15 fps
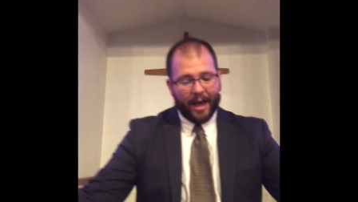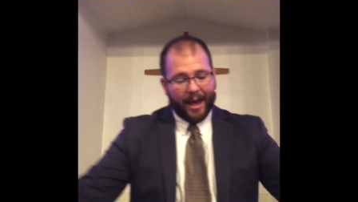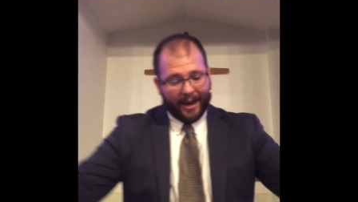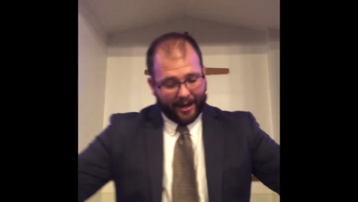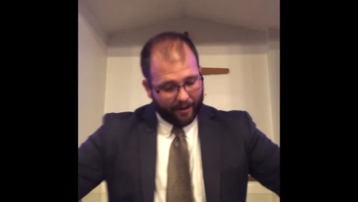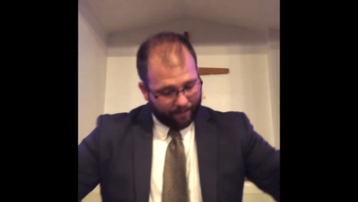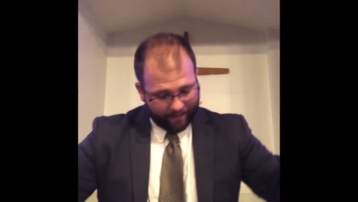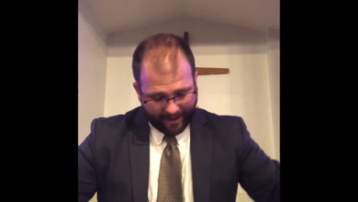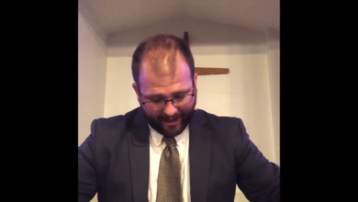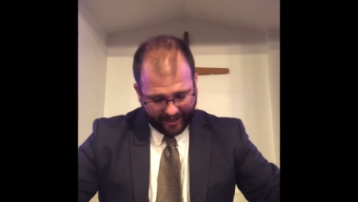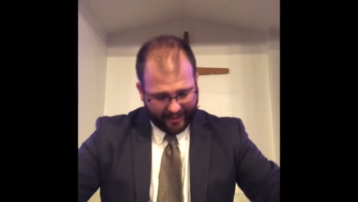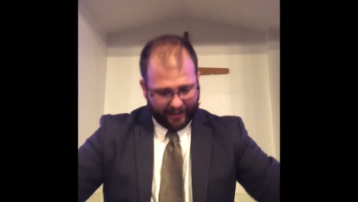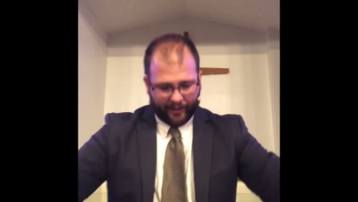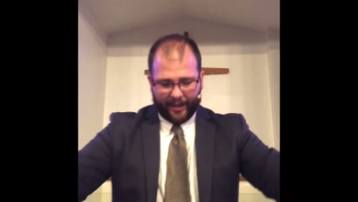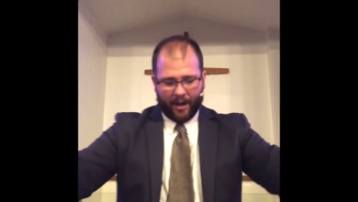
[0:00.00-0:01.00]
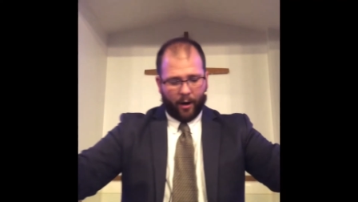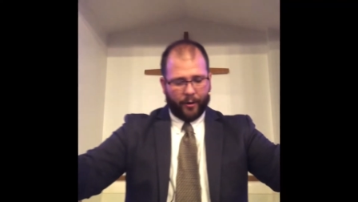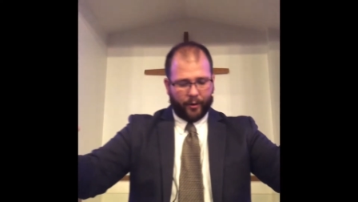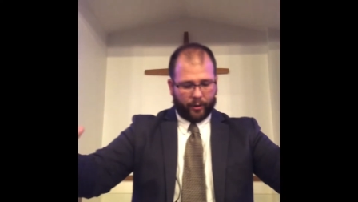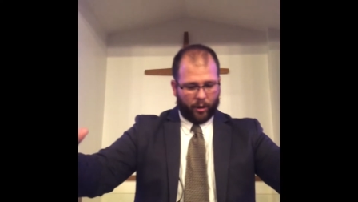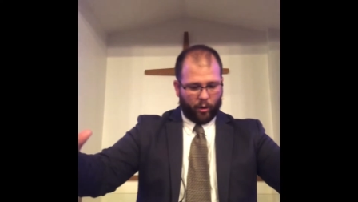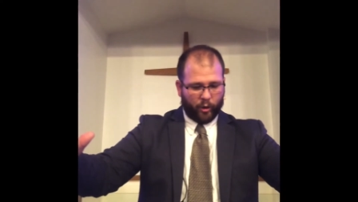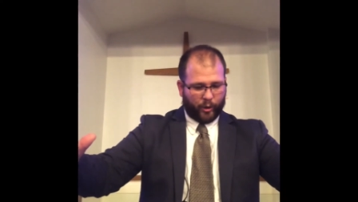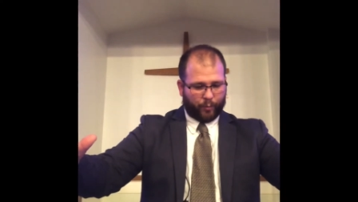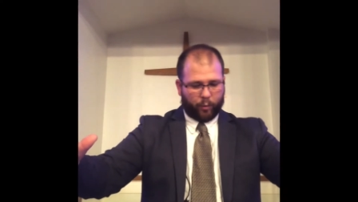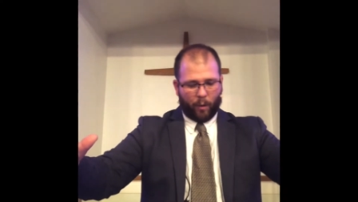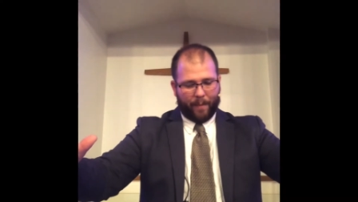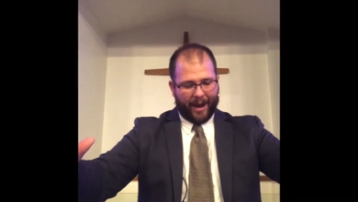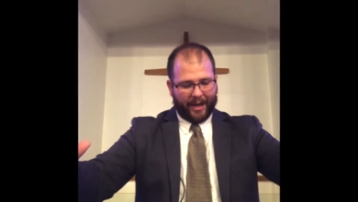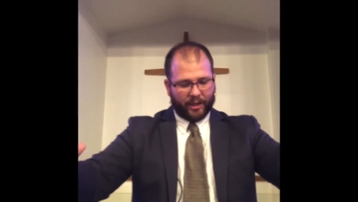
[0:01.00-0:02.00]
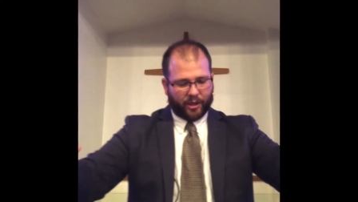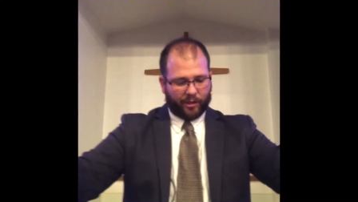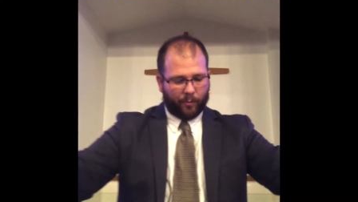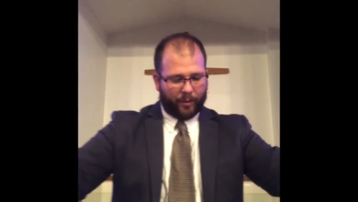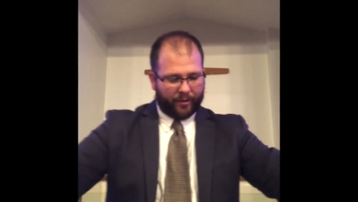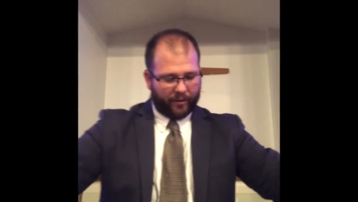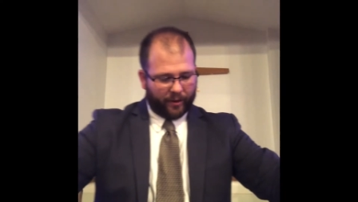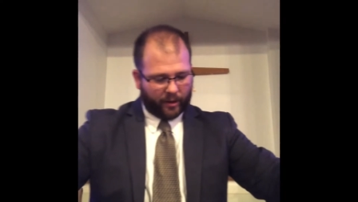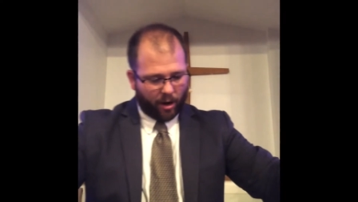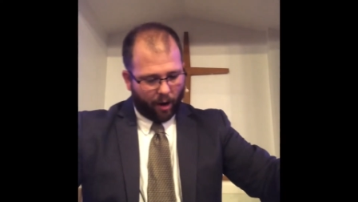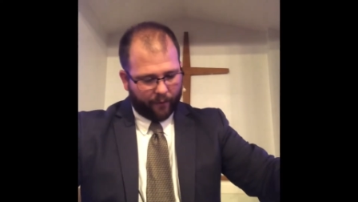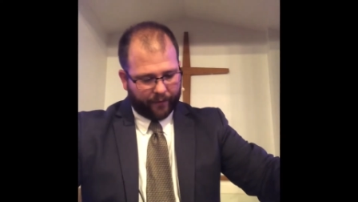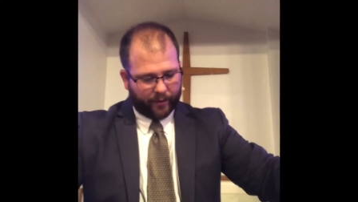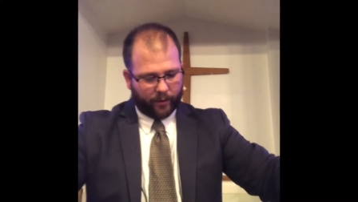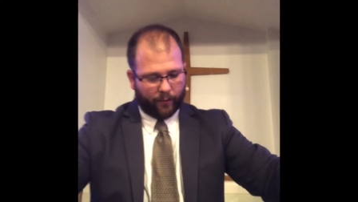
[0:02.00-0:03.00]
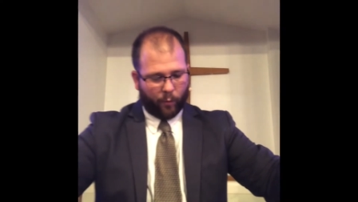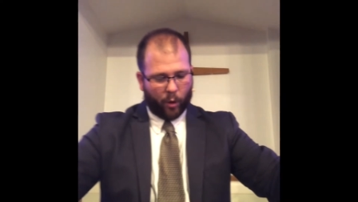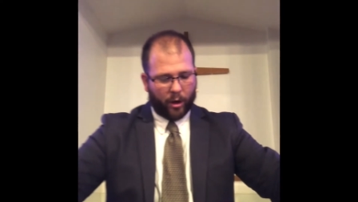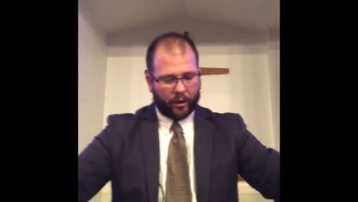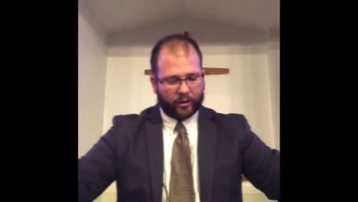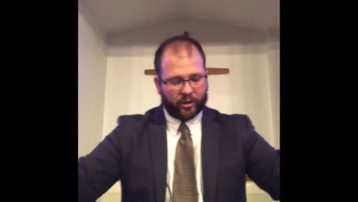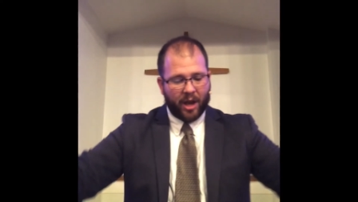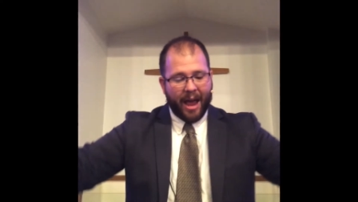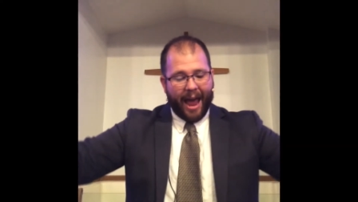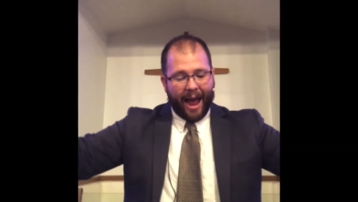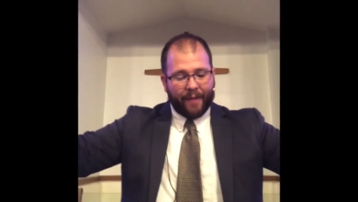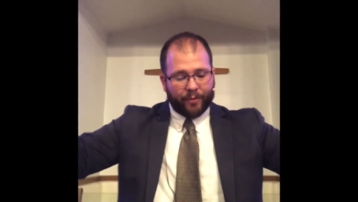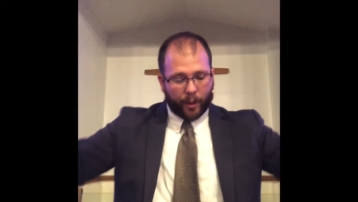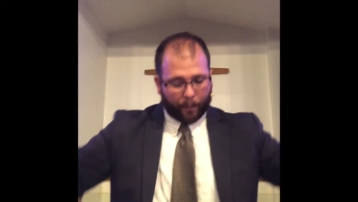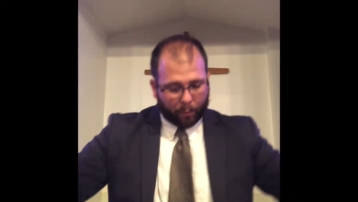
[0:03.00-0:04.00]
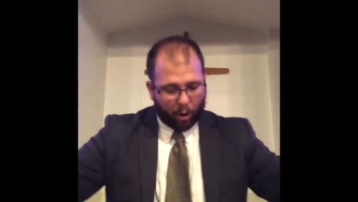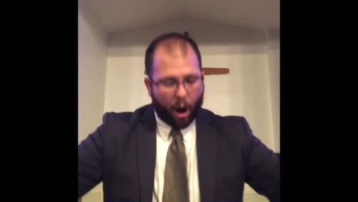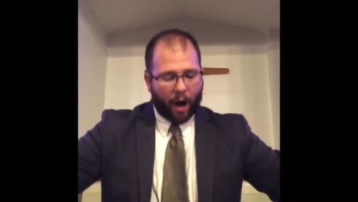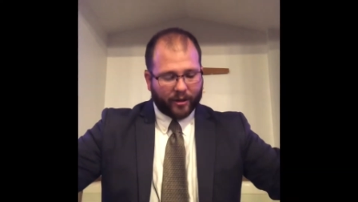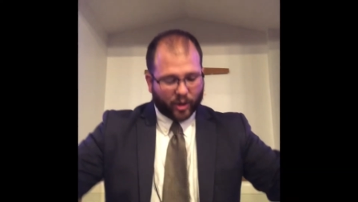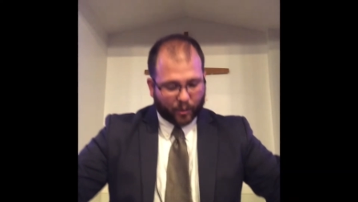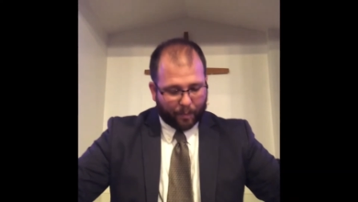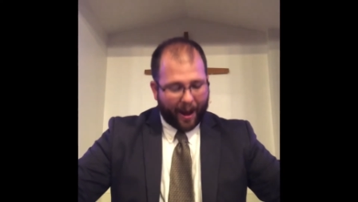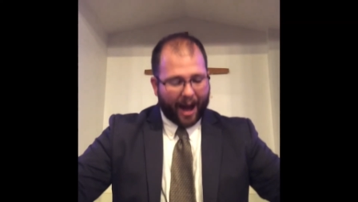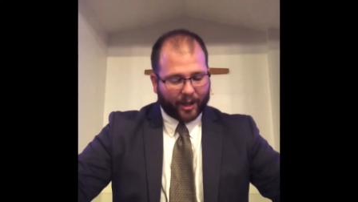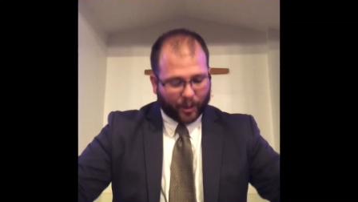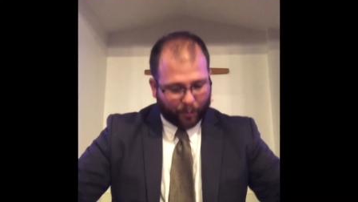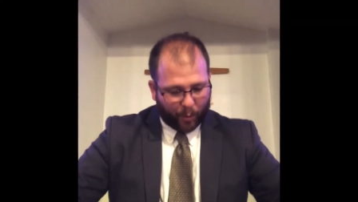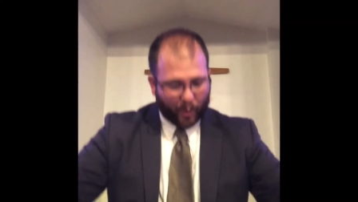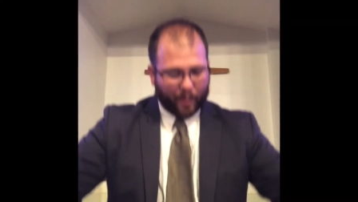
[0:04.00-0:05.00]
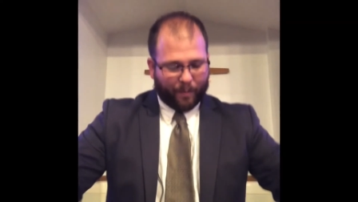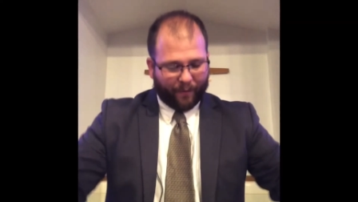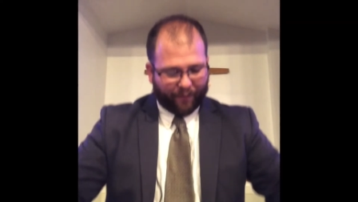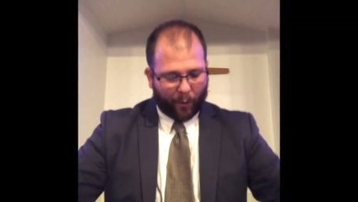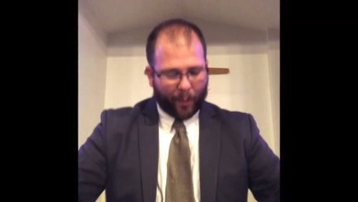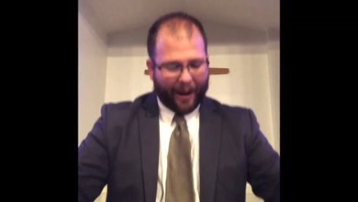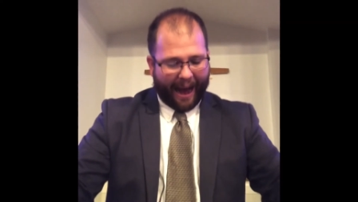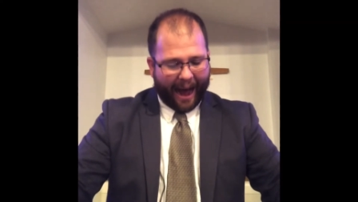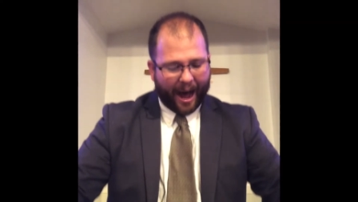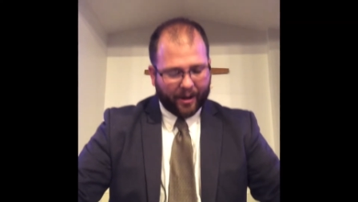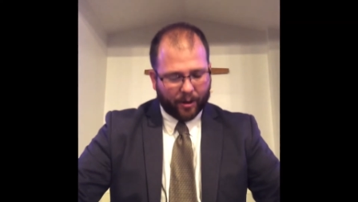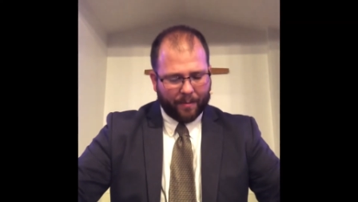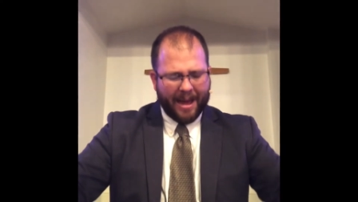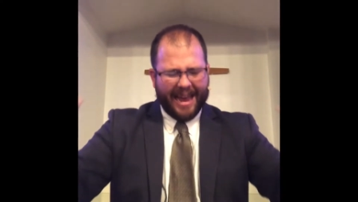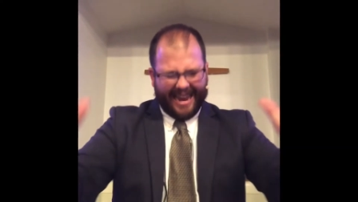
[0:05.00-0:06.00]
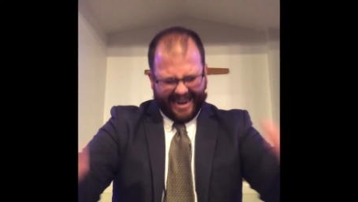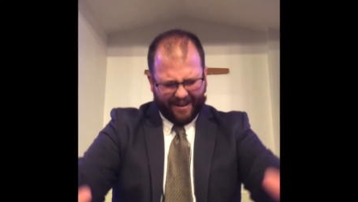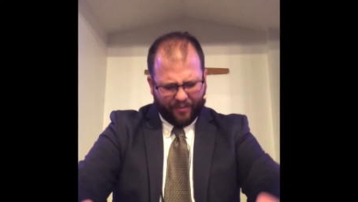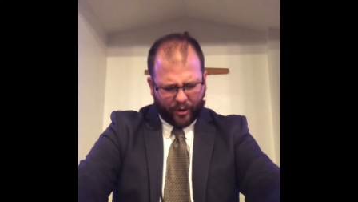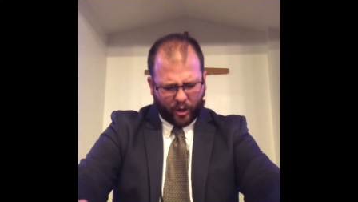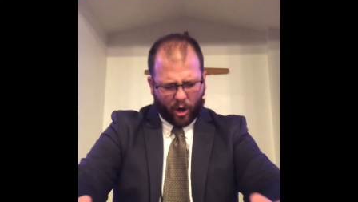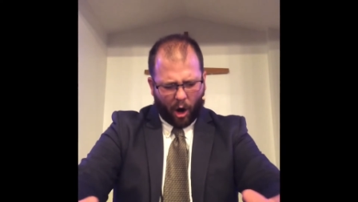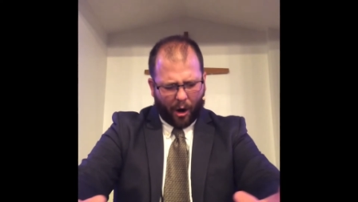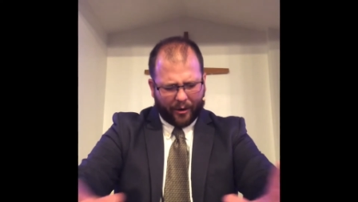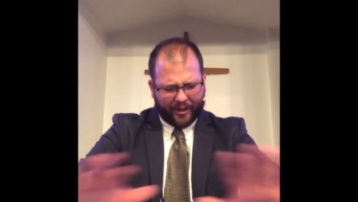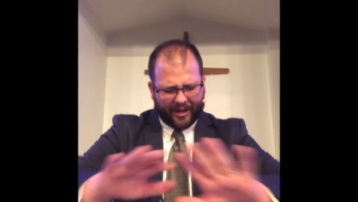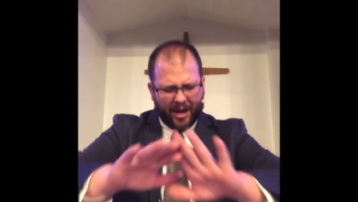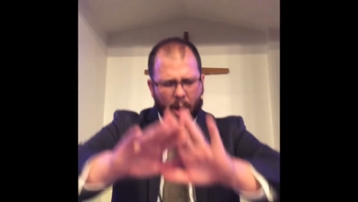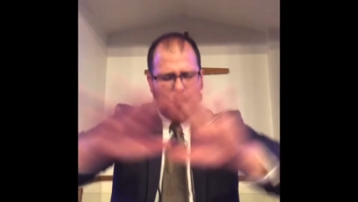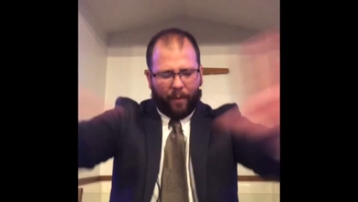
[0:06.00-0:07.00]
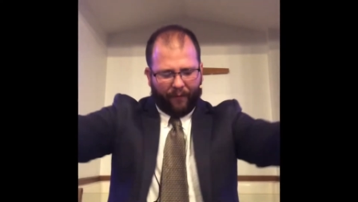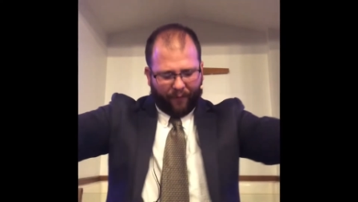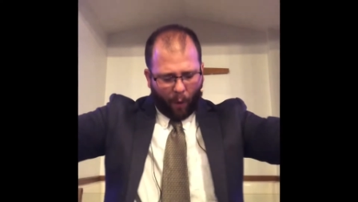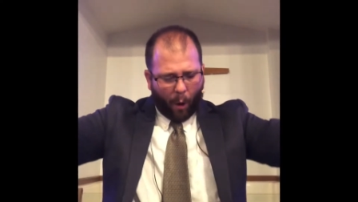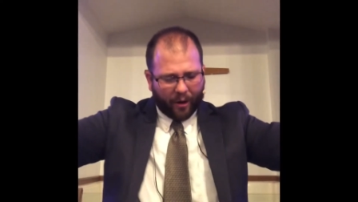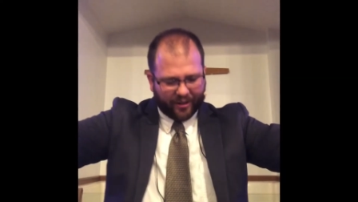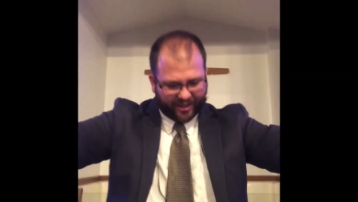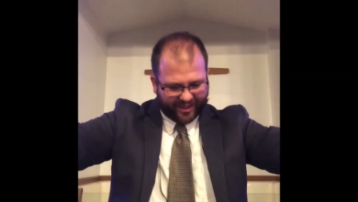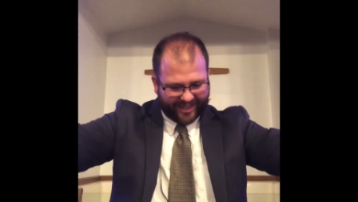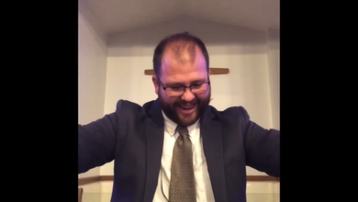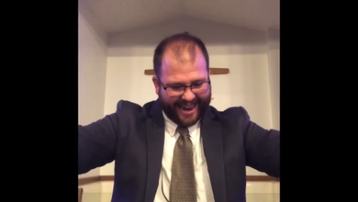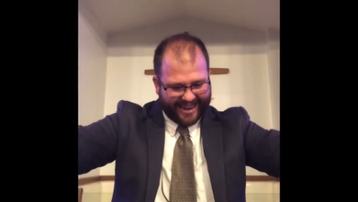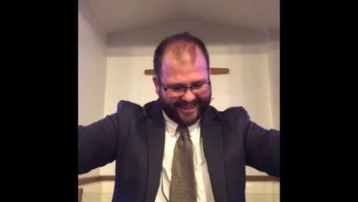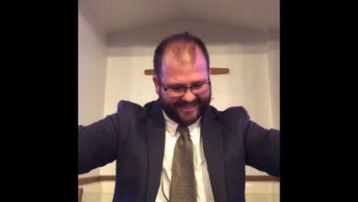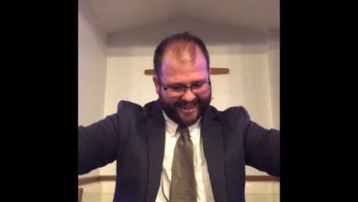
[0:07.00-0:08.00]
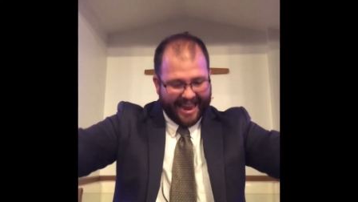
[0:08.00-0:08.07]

he immediately undergoes probation within the covenant of works, and the prospect put before Adam in the garden before sin